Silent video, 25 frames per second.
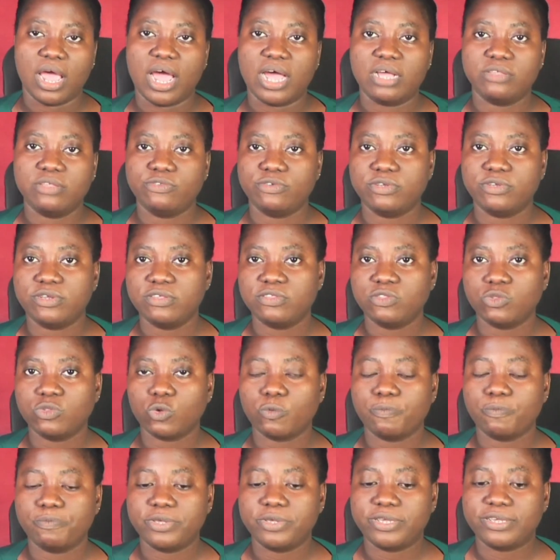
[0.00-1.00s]
And today's
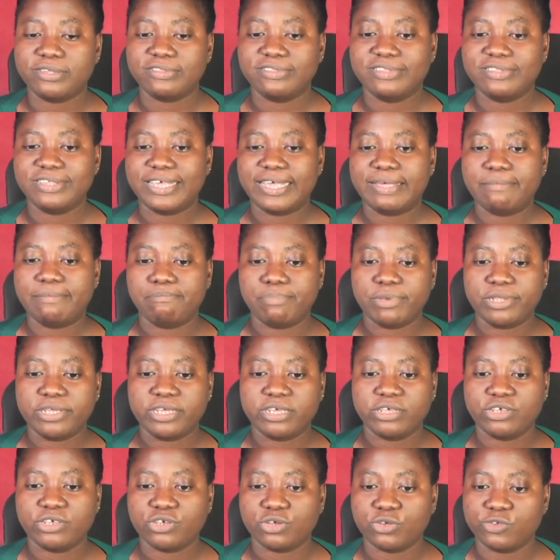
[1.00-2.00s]
topic is the
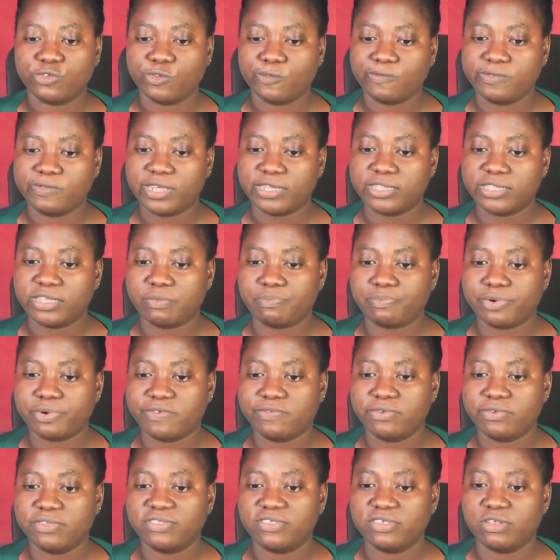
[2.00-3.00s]
implications of data
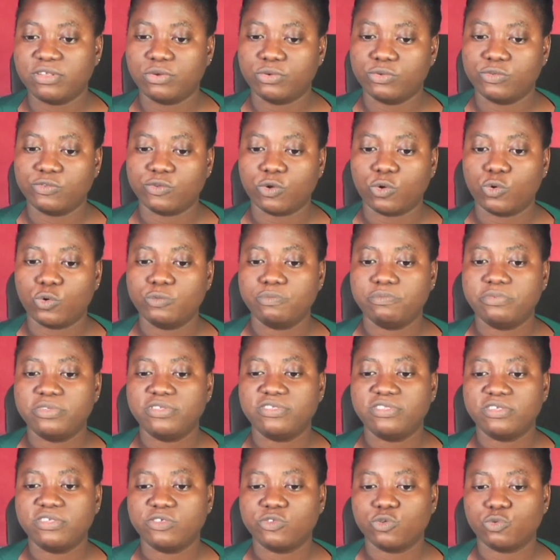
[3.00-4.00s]
privacy laws on
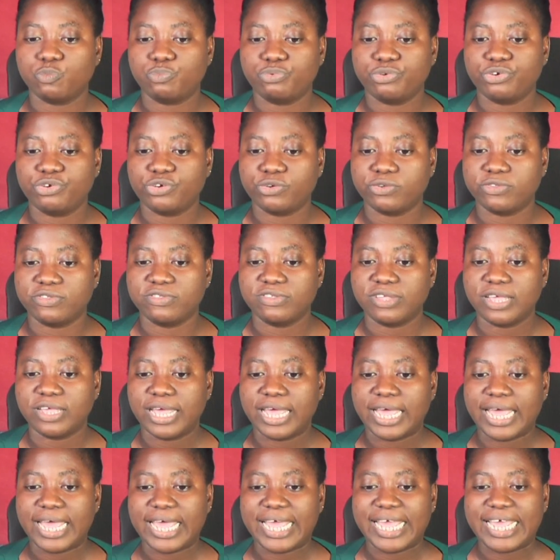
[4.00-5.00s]
business operations
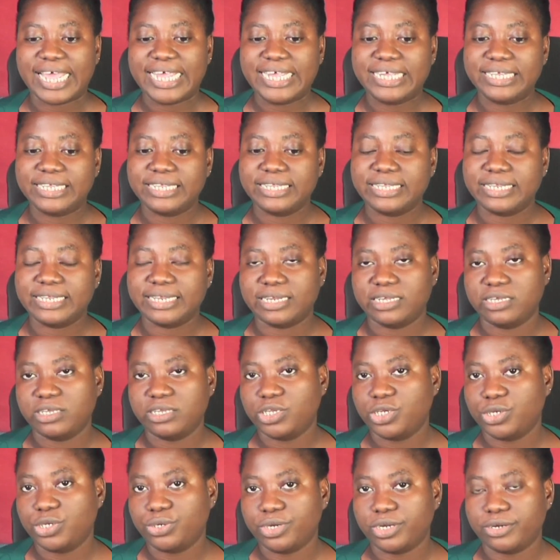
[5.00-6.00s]
in
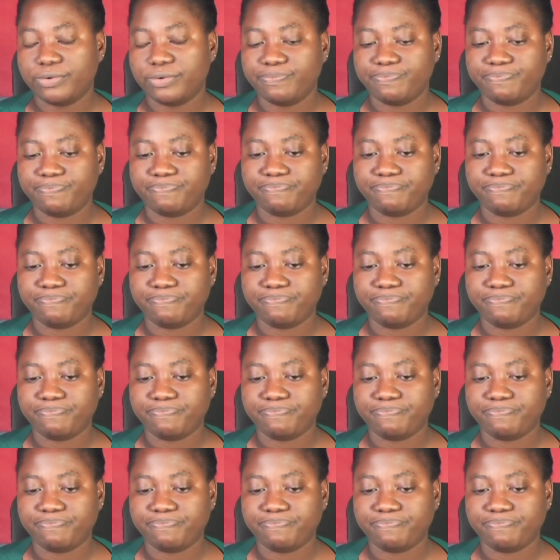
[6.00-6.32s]
Nigeria.